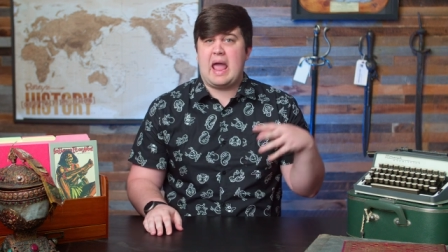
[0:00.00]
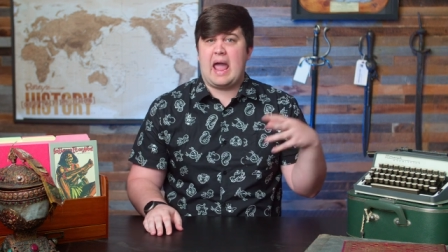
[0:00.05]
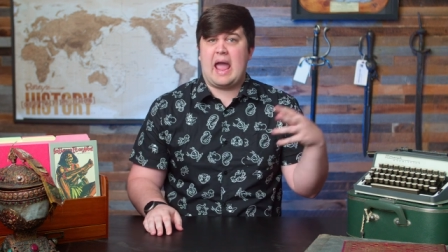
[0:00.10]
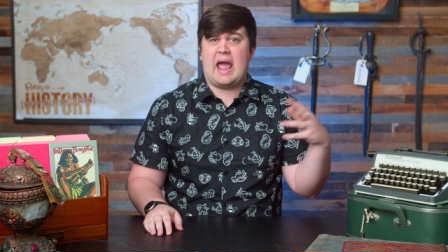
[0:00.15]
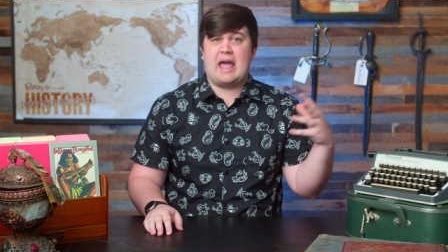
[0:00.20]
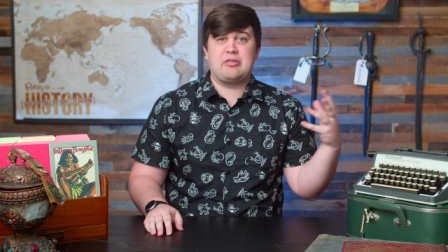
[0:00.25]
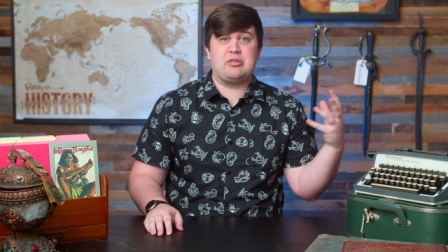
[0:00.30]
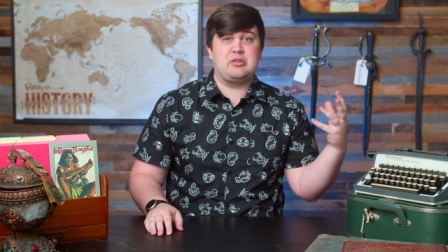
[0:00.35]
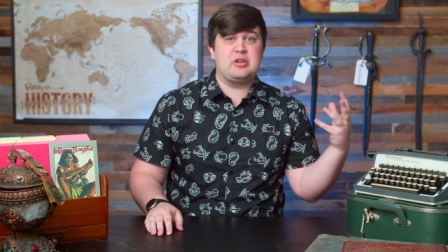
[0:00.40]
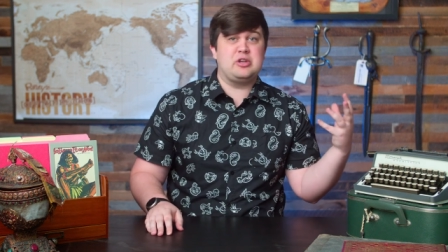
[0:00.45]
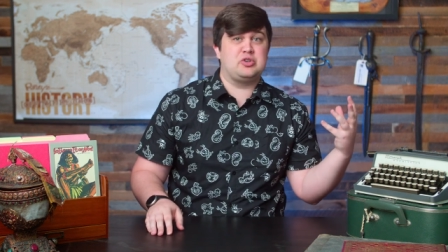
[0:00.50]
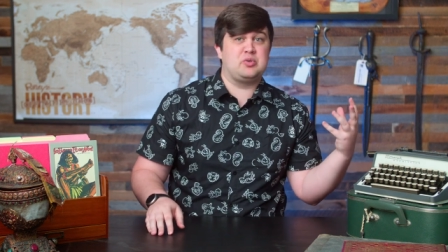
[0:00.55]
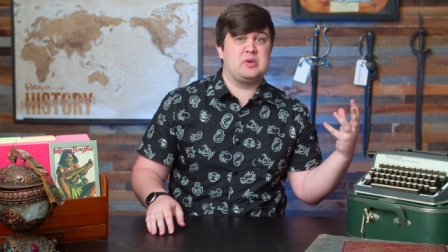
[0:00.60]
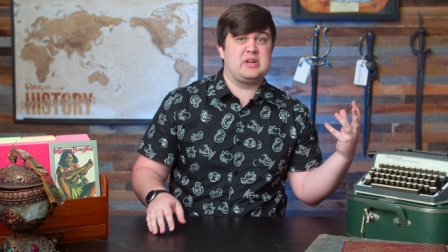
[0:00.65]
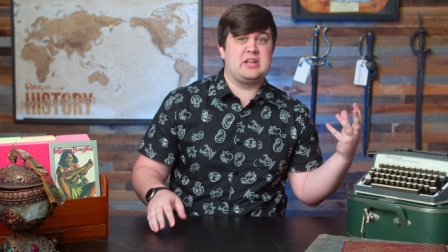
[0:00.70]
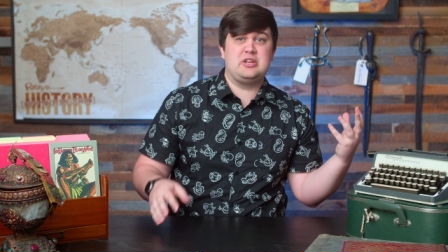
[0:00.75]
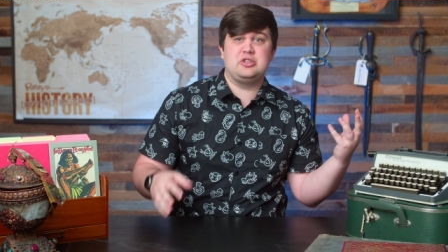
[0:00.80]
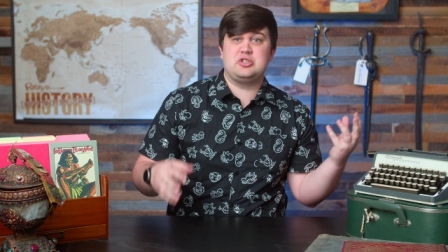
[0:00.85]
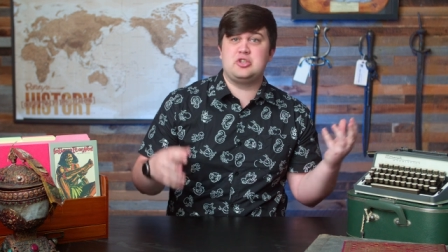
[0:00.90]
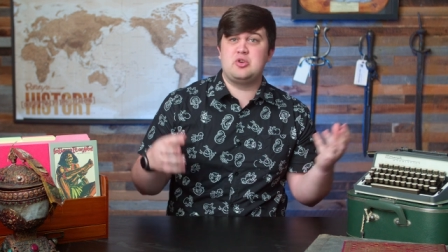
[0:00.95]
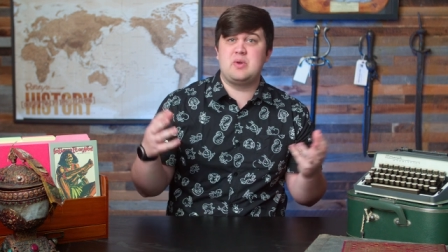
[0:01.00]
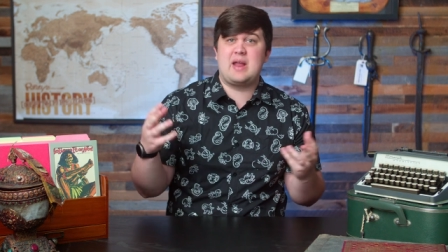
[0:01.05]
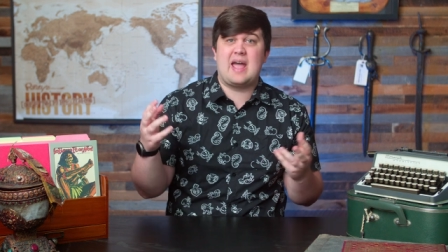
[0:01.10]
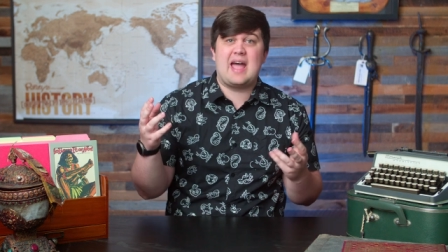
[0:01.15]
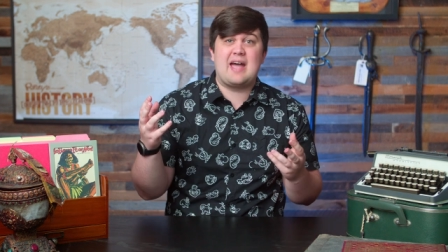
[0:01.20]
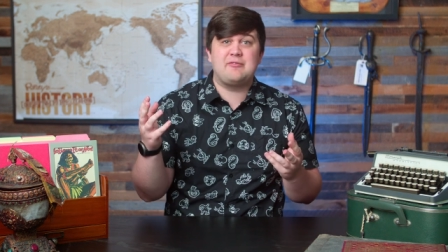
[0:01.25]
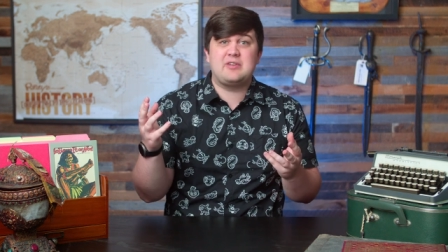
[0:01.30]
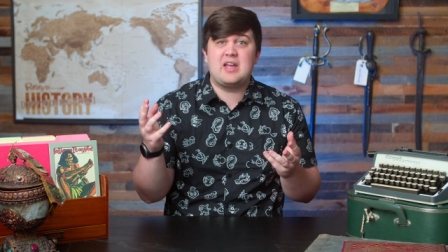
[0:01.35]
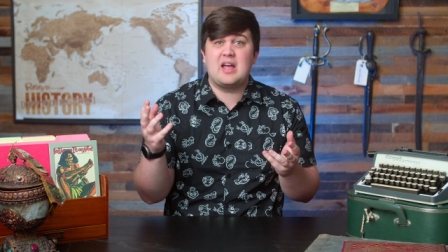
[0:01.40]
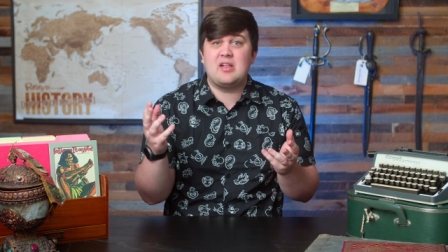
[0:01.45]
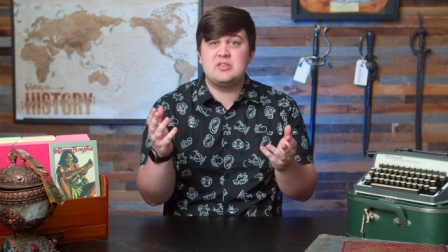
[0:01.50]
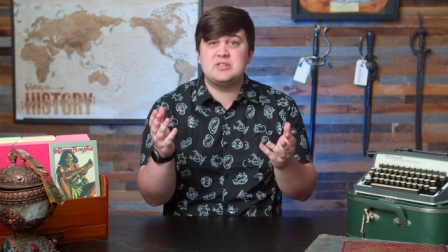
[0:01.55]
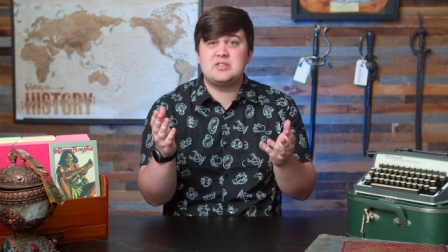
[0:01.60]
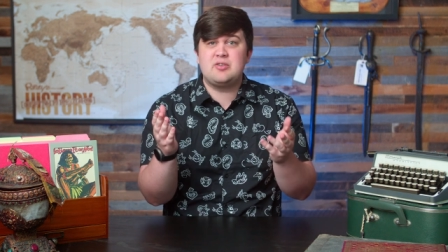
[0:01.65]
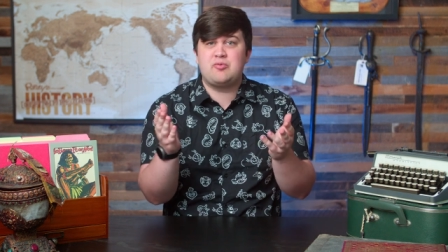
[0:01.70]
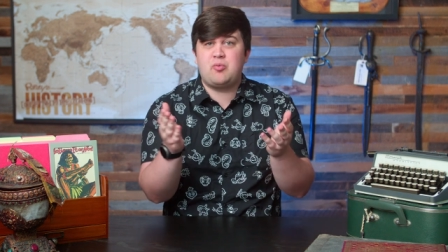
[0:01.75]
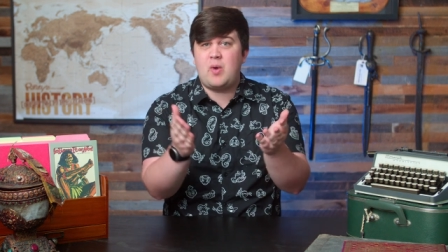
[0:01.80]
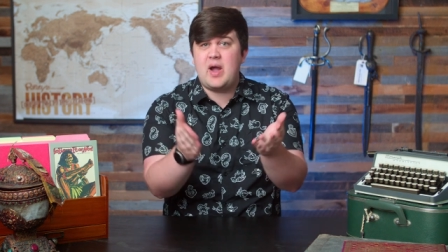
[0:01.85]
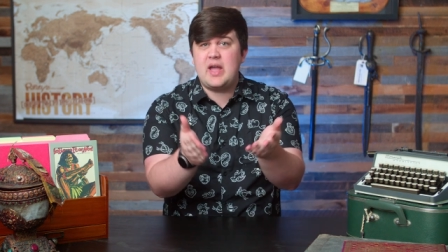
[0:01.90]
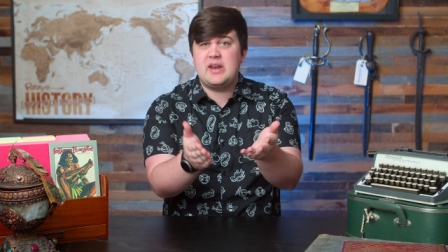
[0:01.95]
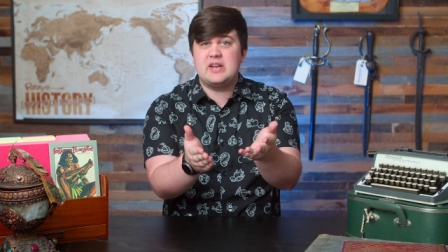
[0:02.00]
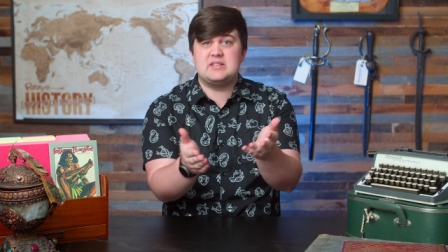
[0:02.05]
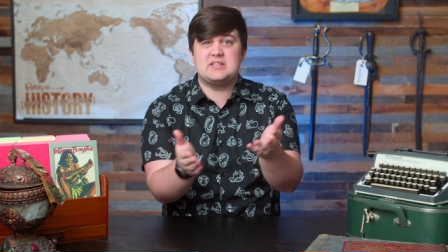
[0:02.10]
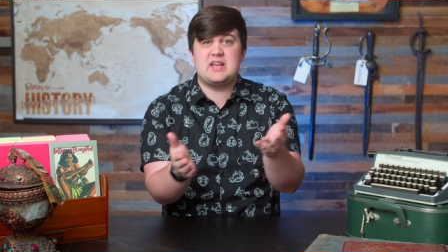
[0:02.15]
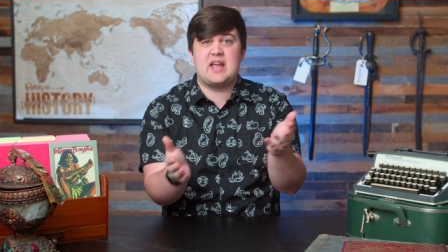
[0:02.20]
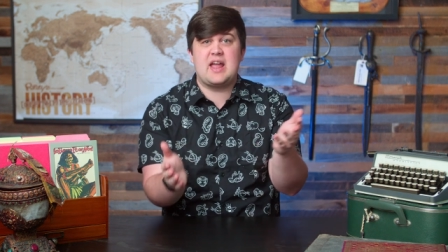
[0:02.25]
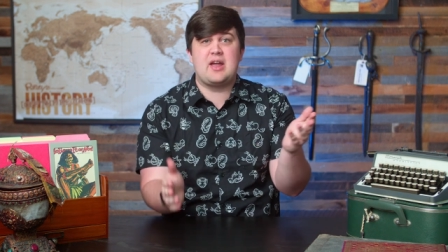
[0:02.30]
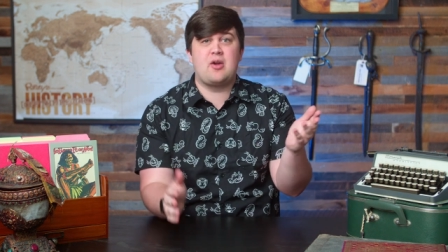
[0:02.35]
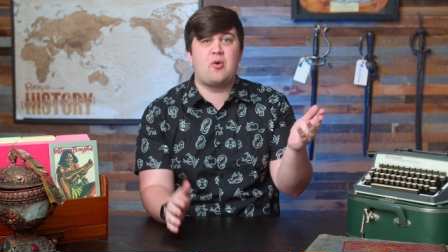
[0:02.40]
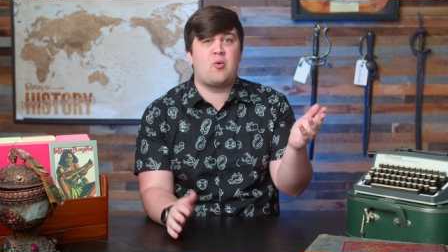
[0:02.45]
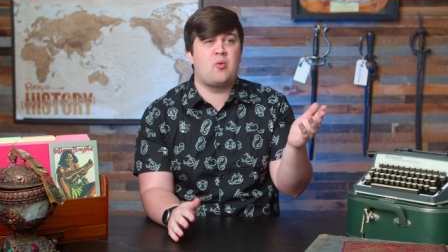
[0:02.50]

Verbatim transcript: athlete drinking two and a half gallons of wine a day,